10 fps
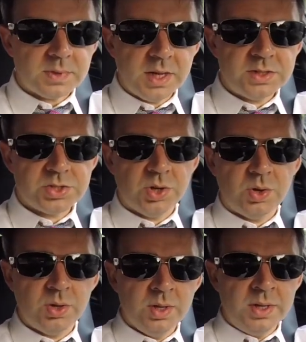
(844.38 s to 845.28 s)
And
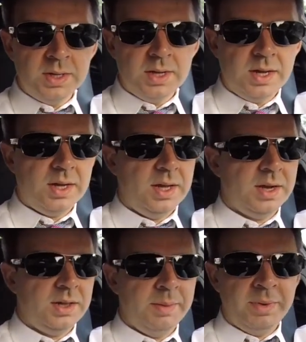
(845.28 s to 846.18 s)
so
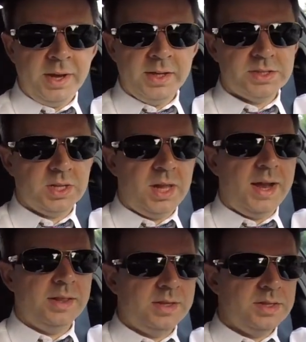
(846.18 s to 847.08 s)
it eliminates a
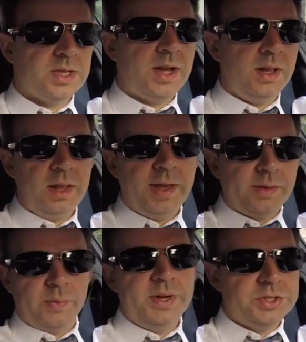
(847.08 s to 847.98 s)
lot of these kind of like
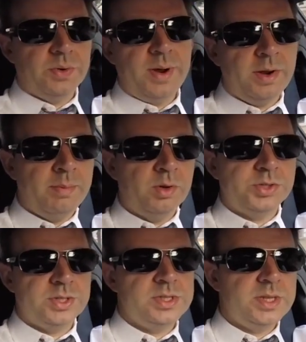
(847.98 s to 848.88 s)
reach around
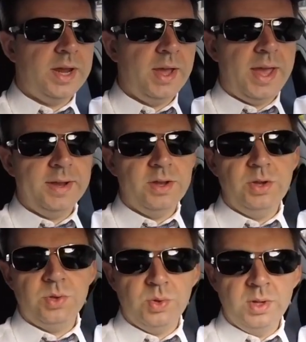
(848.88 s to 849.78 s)
motions that I had to
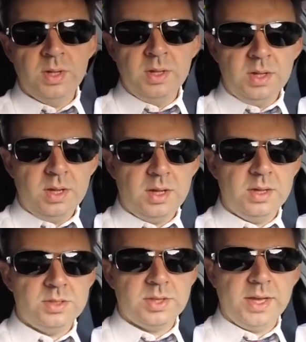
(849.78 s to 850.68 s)
do
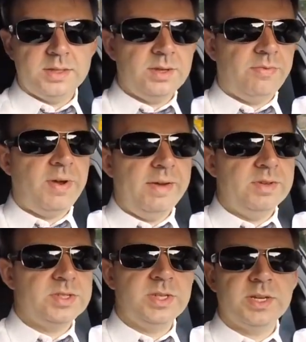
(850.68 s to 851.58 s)
to get to 5
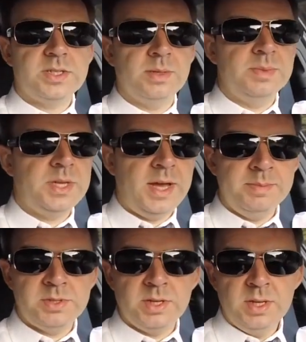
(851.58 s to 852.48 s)
to 6
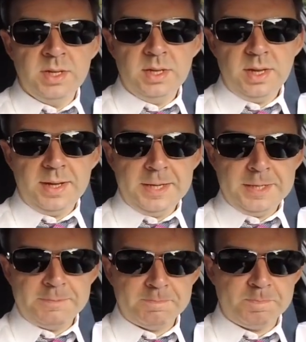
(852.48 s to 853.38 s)
sometimes.
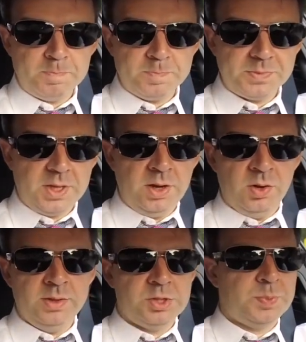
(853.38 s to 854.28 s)

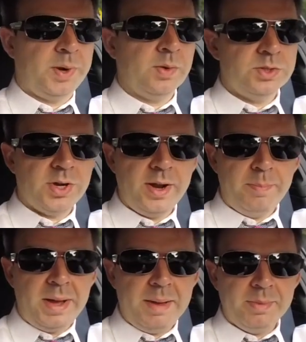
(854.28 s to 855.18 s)
And the spring would try to
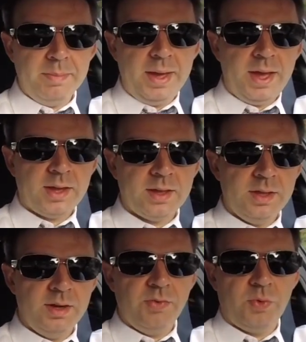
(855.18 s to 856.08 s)
pop me back
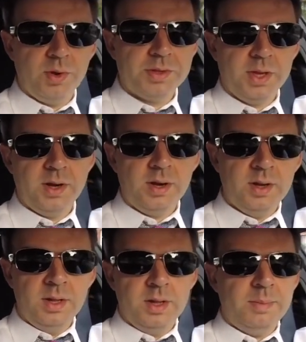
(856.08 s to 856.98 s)
into 4th gear.
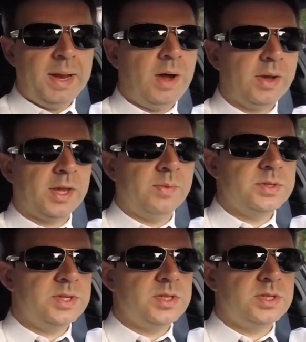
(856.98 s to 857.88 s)
But now I can
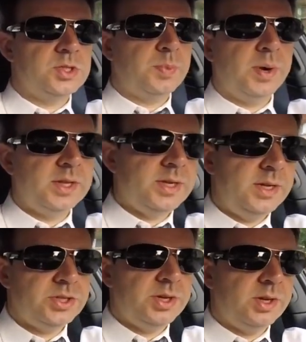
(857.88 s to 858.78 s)
resist the spring
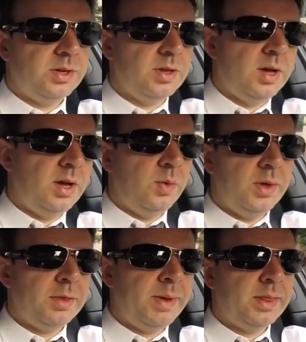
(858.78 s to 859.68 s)
tension
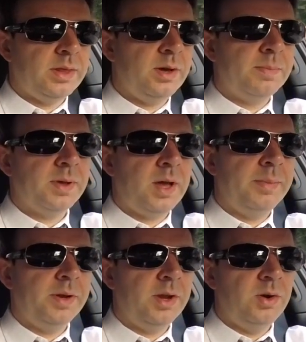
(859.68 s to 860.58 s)
with my thumb
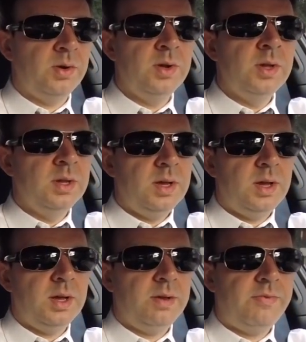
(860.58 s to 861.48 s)
coming,
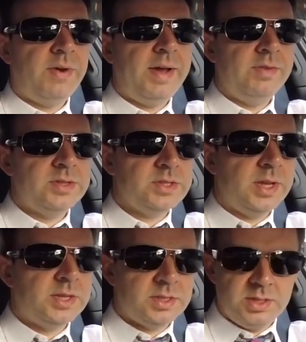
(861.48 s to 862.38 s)
5 to
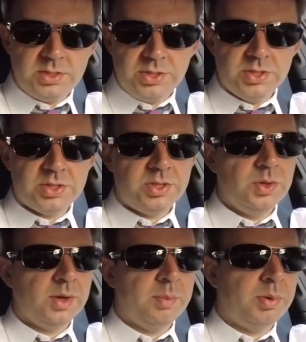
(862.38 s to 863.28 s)
6. It's just,
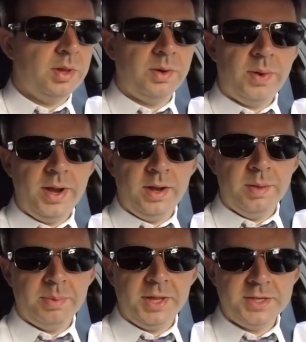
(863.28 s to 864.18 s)
you can pull it right
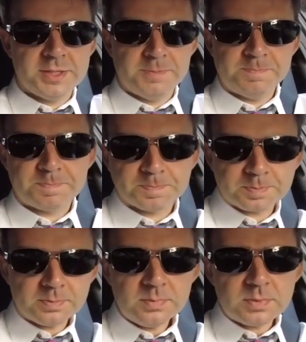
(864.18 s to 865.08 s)
into place.
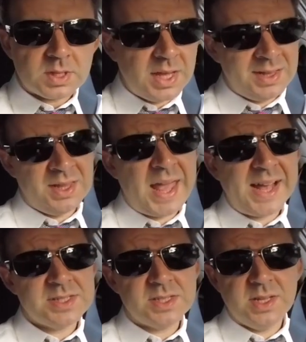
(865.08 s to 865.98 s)
And
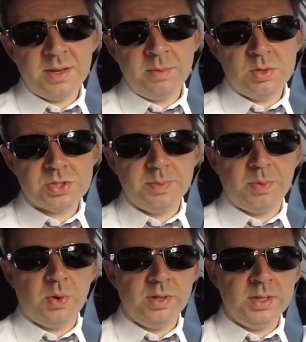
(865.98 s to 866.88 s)
lastly, and most
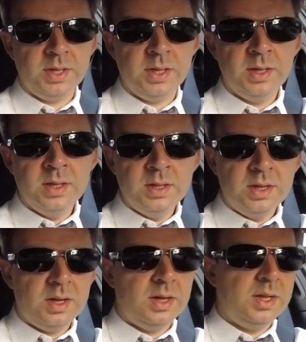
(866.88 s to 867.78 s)
importantly,
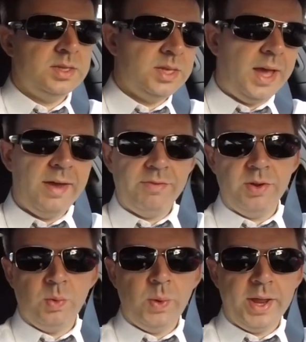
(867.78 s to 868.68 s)
is the
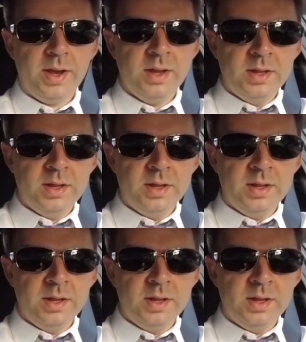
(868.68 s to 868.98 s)
heavier weight.